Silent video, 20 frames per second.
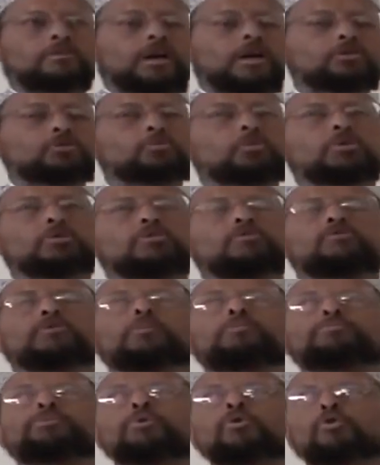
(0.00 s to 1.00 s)
That's one
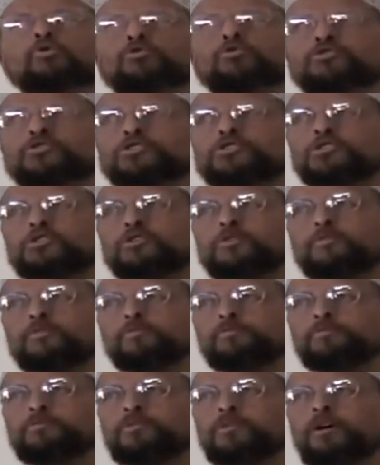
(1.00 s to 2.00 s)
of the proofs
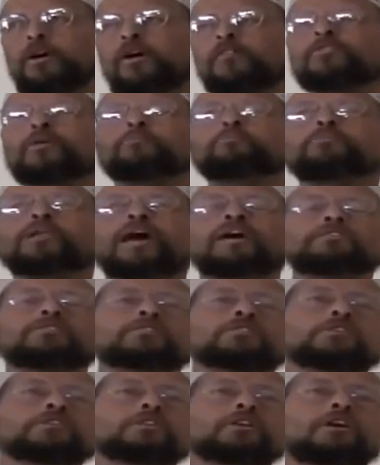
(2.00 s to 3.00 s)
of the
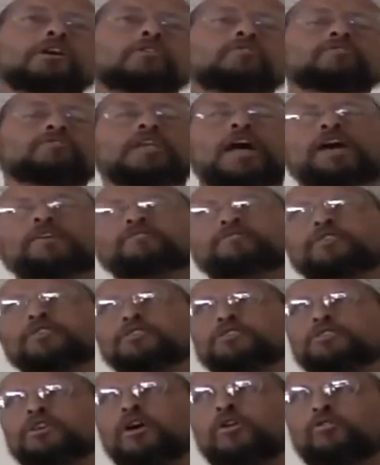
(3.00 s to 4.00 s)
blessing of life
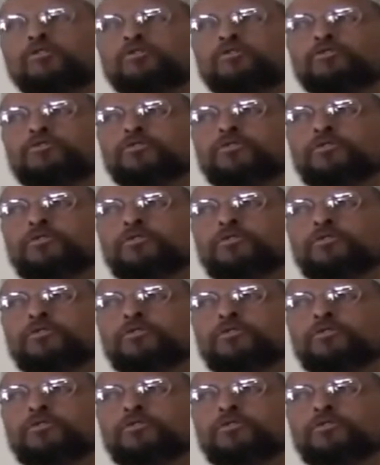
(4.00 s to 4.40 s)
itself.